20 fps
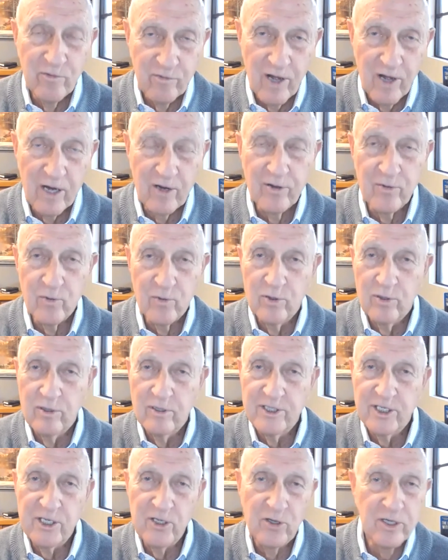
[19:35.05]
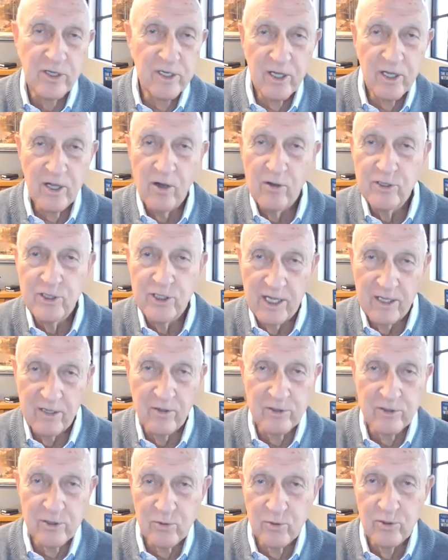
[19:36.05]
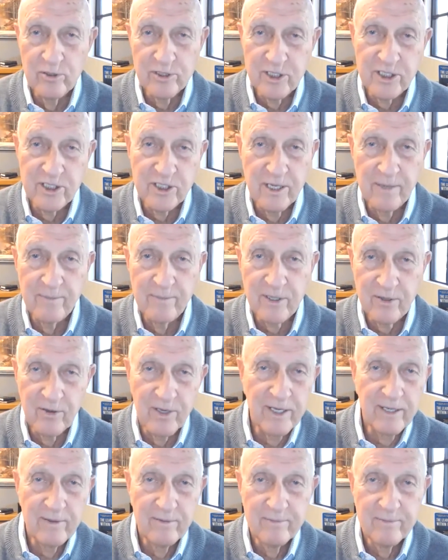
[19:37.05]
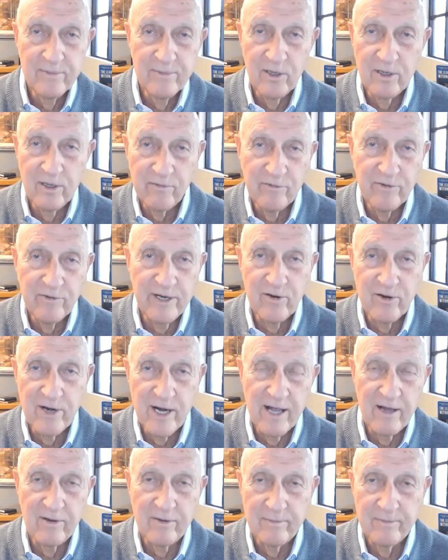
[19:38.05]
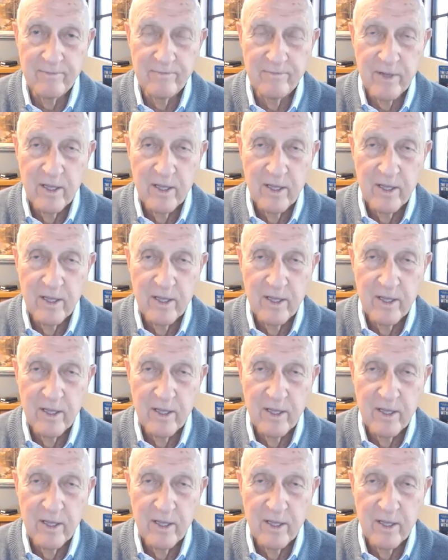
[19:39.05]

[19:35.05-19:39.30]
you follow the rules and you can negotiate those rules to some degree. You can figure it out.